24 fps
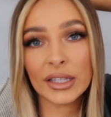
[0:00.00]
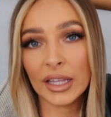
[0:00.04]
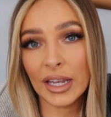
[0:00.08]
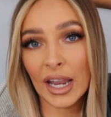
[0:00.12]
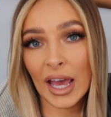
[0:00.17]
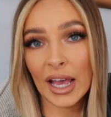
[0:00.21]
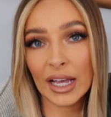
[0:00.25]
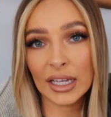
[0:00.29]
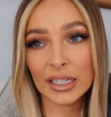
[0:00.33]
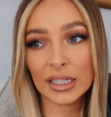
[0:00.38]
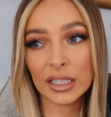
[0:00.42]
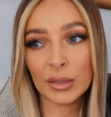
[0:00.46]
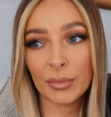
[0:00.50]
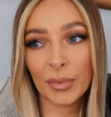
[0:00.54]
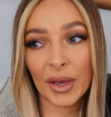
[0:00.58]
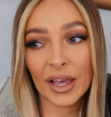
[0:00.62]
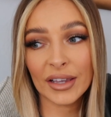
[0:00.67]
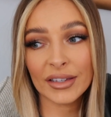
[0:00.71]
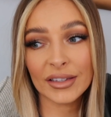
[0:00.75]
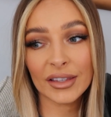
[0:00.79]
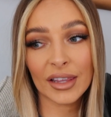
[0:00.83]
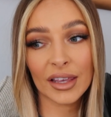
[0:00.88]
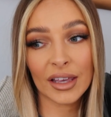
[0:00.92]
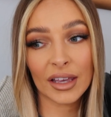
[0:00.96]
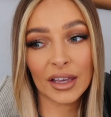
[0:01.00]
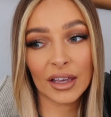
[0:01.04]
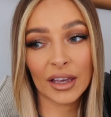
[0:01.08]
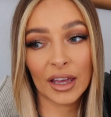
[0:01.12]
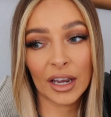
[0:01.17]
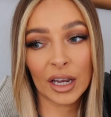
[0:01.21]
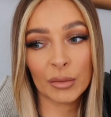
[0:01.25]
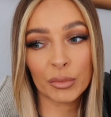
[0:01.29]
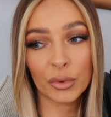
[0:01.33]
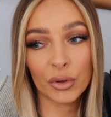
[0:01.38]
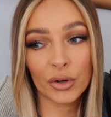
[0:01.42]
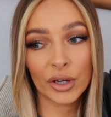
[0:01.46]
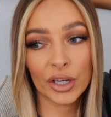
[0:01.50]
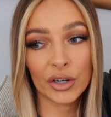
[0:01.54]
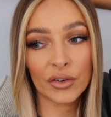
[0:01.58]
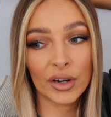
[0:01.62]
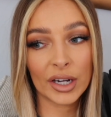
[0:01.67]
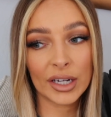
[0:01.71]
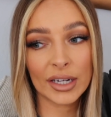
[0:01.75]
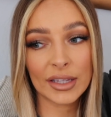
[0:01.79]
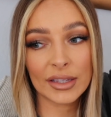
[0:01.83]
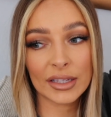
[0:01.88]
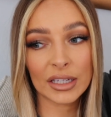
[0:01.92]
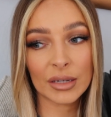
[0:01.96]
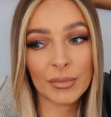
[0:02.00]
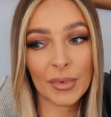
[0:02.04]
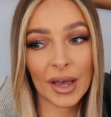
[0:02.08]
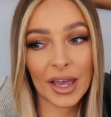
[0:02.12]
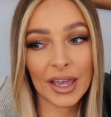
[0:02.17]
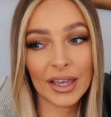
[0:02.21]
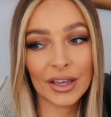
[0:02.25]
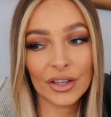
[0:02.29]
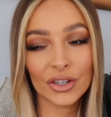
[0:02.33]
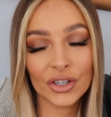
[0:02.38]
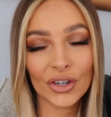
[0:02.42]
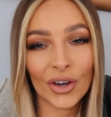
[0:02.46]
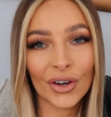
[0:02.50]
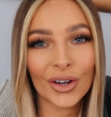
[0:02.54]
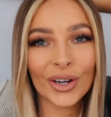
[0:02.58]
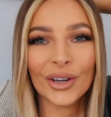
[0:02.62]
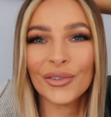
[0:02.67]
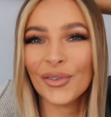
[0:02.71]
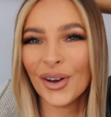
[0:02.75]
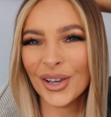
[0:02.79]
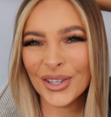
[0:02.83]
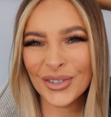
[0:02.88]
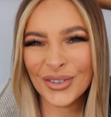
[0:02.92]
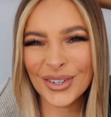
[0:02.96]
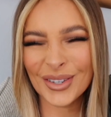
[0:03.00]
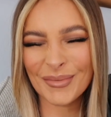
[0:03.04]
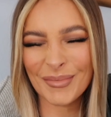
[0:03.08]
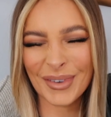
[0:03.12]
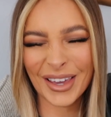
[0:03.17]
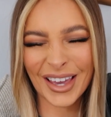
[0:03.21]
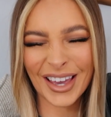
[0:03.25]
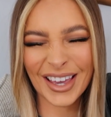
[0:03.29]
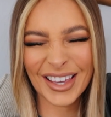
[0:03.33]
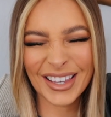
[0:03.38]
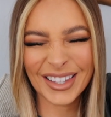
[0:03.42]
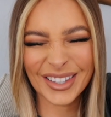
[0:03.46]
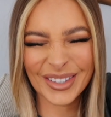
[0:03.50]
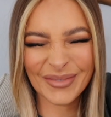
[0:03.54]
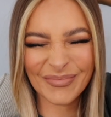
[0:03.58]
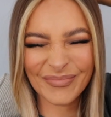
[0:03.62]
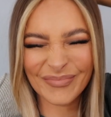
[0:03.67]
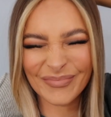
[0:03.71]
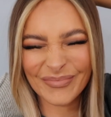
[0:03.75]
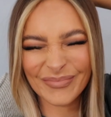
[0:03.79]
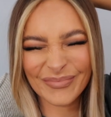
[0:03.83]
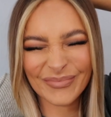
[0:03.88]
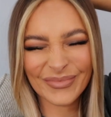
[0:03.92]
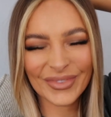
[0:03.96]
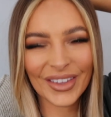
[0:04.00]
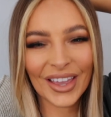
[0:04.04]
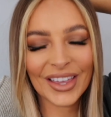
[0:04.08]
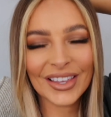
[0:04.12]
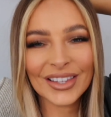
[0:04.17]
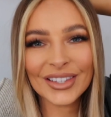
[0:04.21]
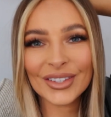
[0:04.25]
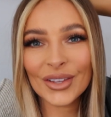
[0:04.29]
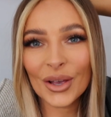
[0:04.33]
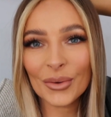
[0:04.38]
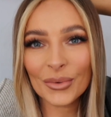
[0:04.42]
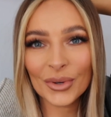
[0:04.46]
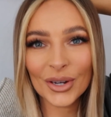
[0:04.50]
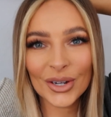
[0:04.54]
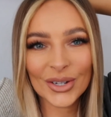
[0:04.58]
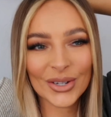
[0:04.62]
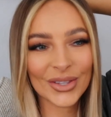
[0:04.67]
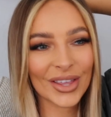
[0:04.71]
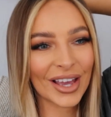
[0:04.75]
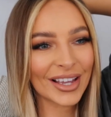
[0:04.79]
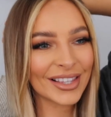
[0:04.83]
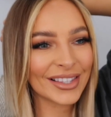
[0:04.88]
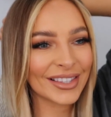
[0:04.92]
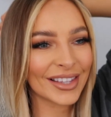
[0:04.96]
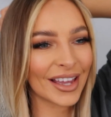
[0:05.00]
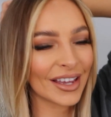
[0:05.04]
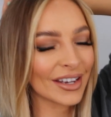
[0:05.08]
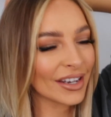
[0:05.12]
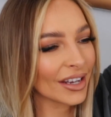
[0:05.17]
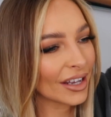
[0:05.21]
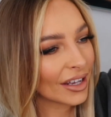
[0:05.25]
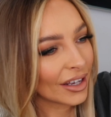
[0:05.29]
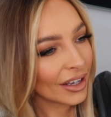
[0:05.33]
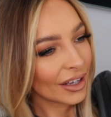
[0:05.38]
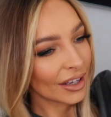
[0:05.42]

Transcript: to the next best thing and I bought ingredients to make chocolate Rice Krispie cakes. So I'm going to do that instead.